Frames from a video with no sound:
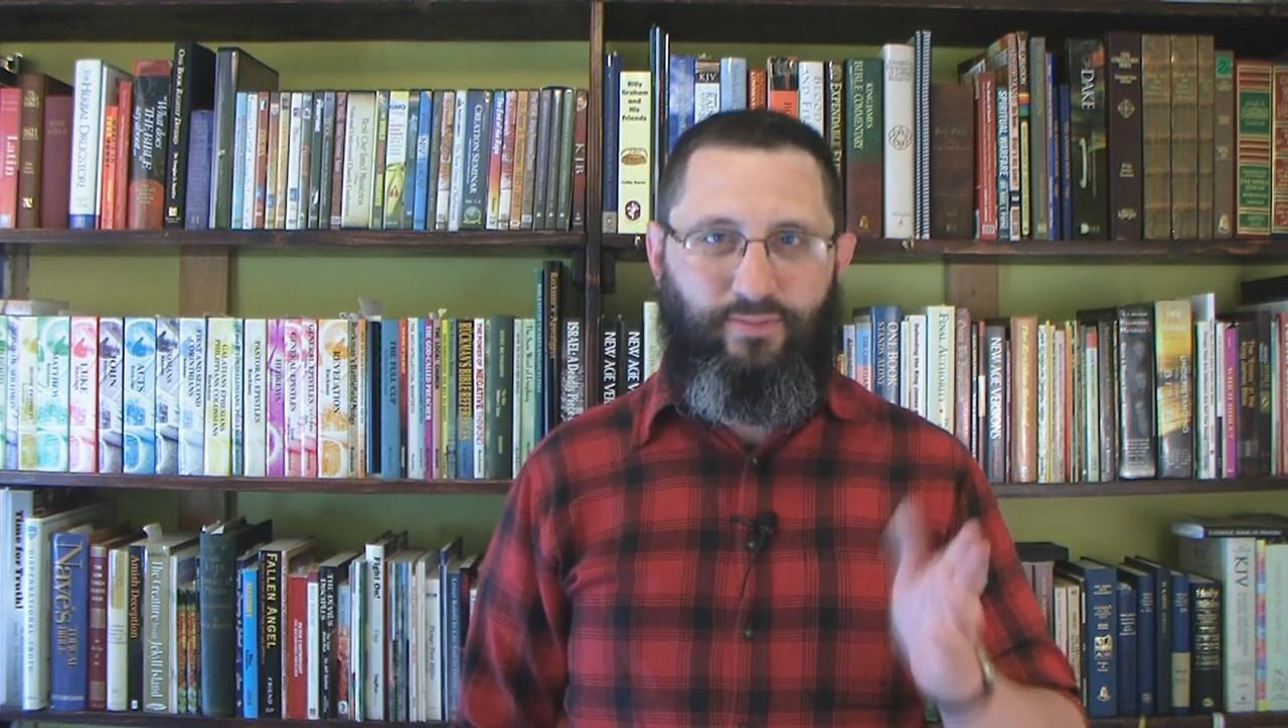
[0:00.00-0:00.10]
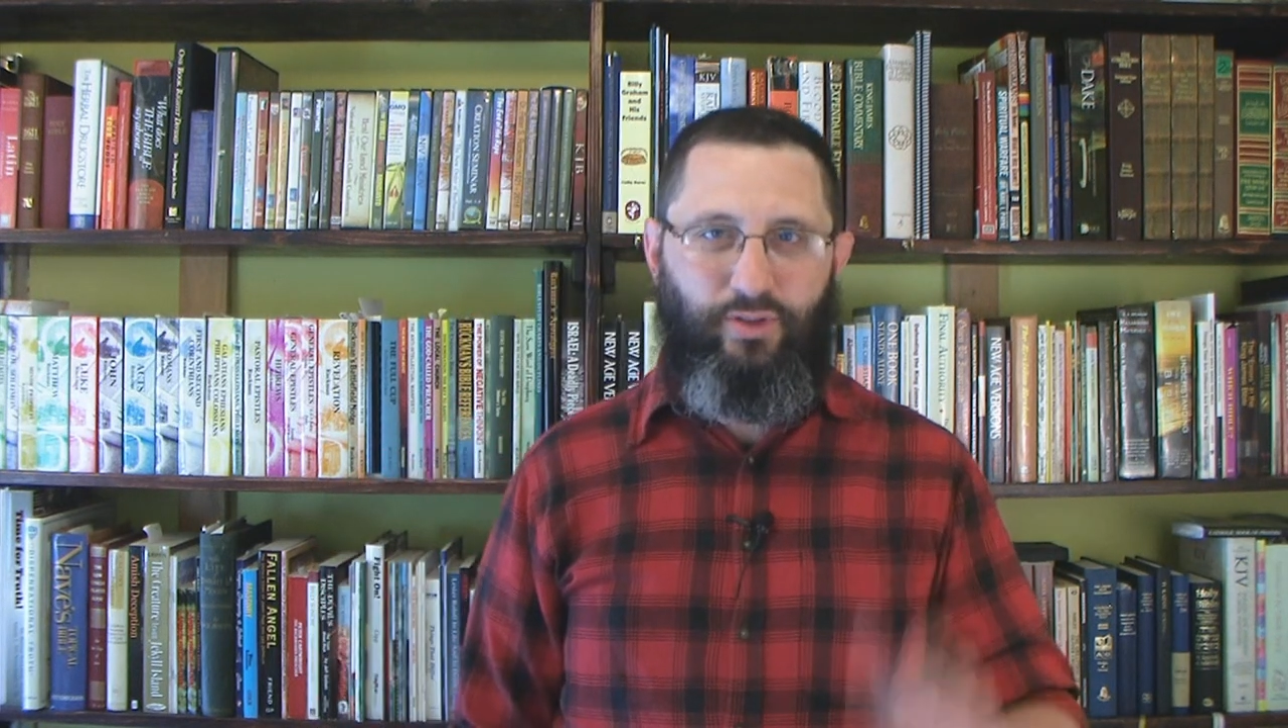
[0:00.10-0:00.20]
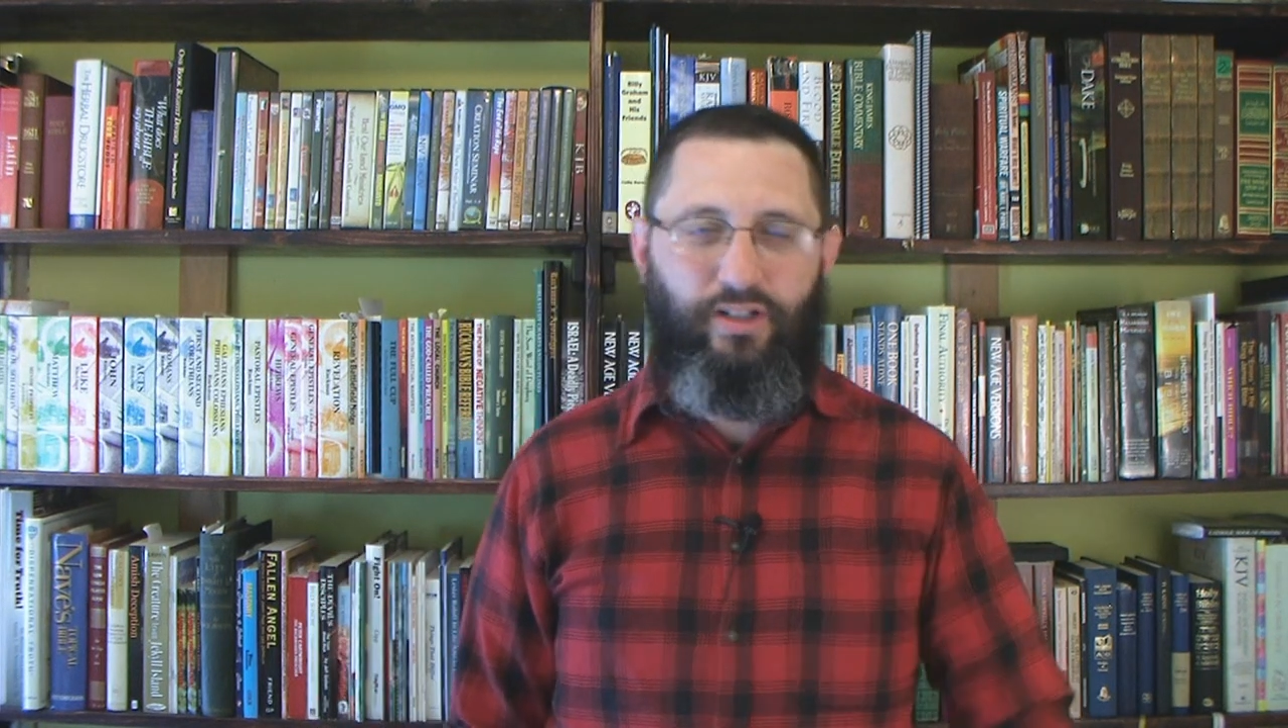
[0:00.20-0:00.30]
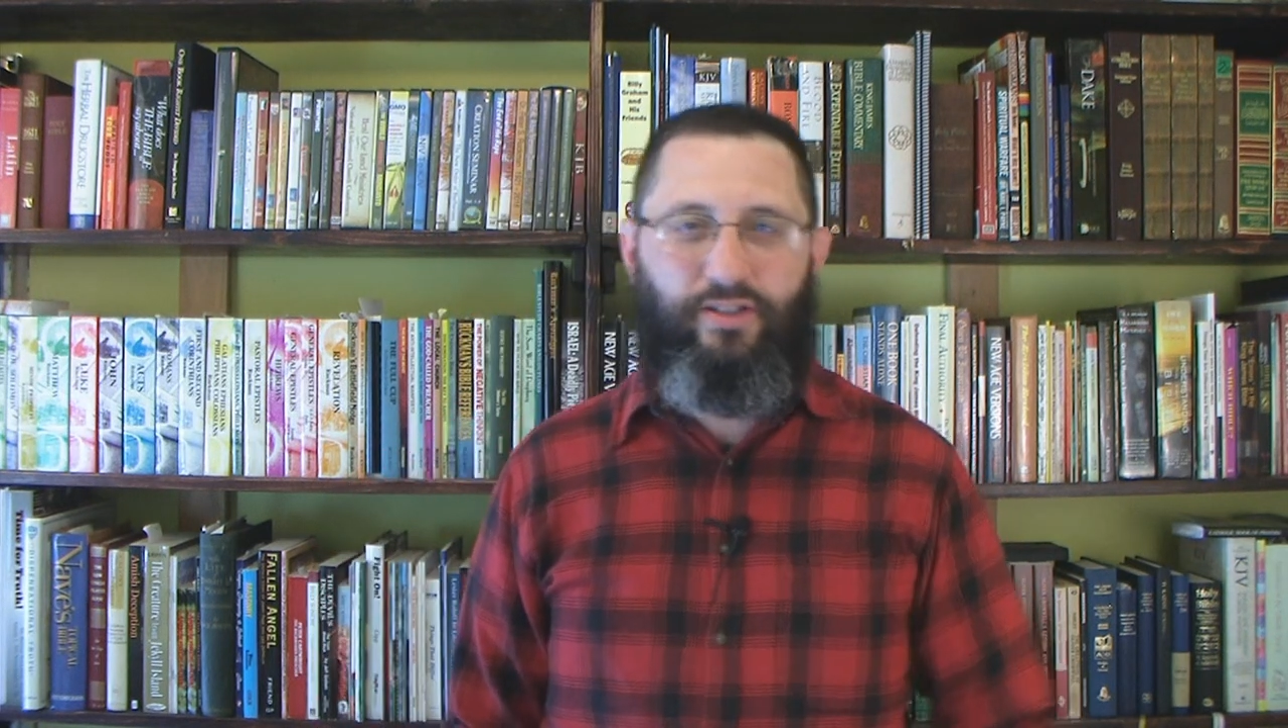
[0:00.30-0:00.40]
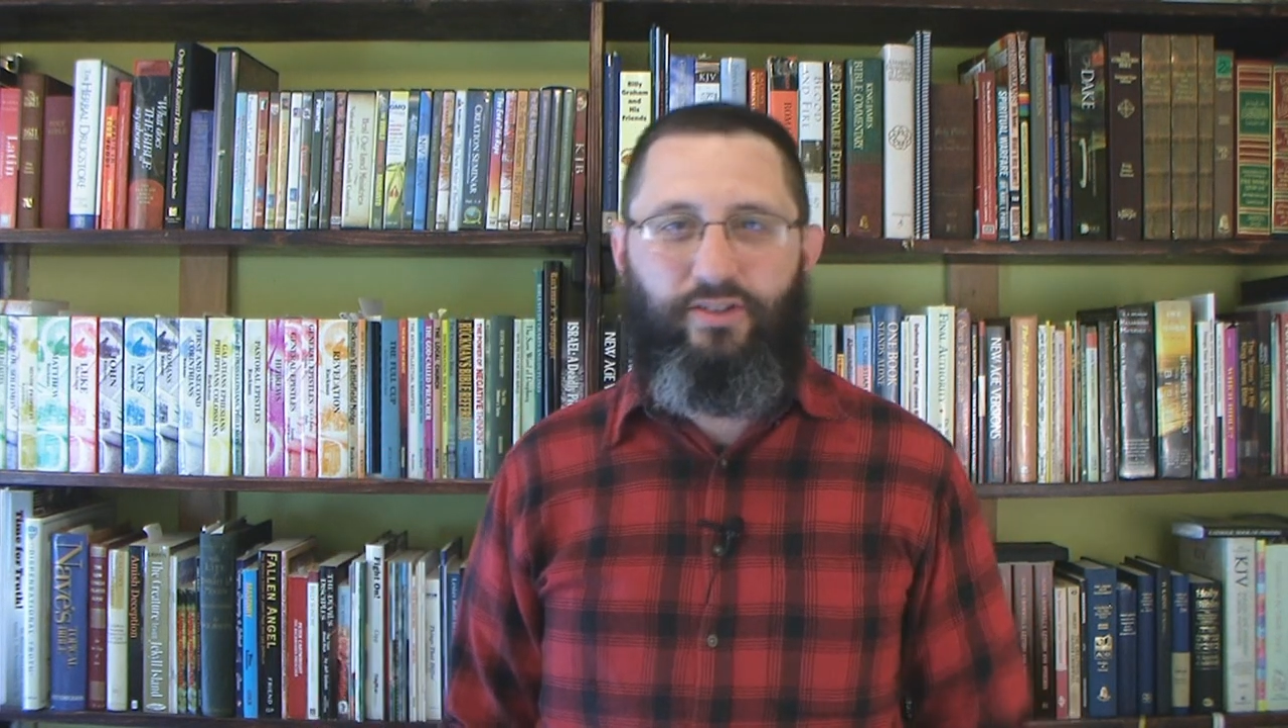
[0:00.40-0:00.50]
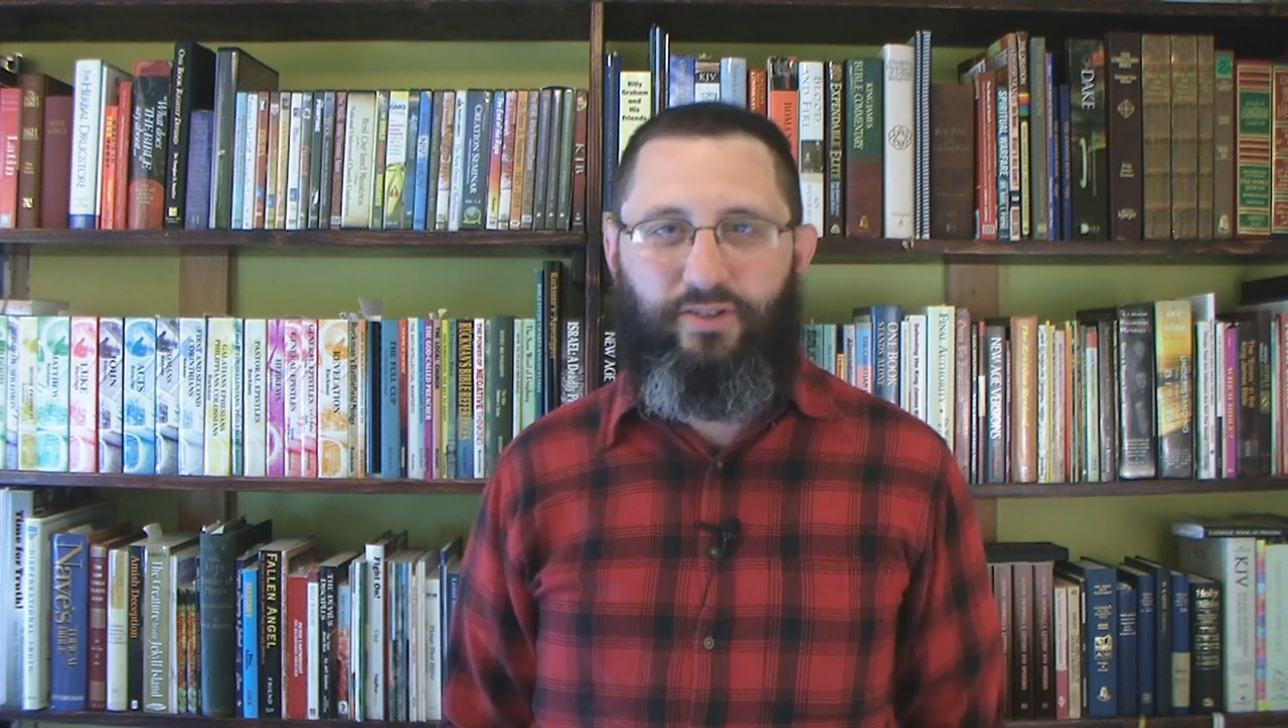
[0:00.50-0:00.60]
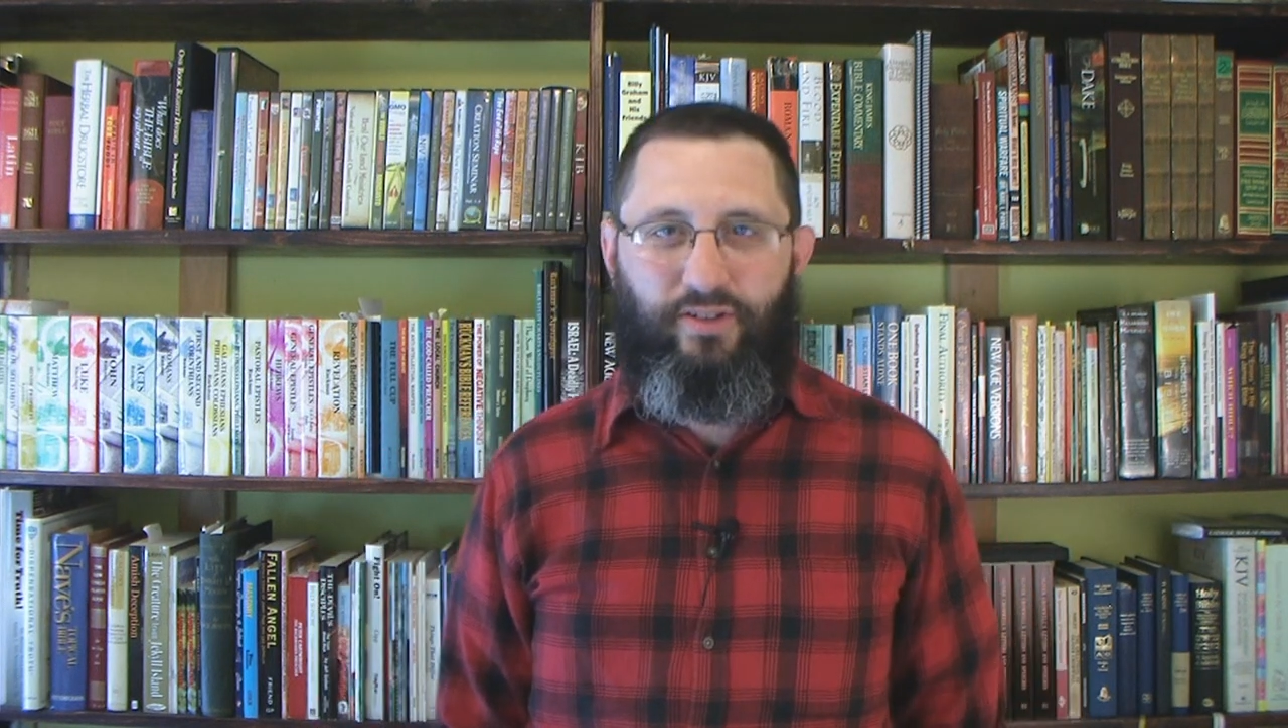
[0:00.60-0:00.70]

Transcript: real good at just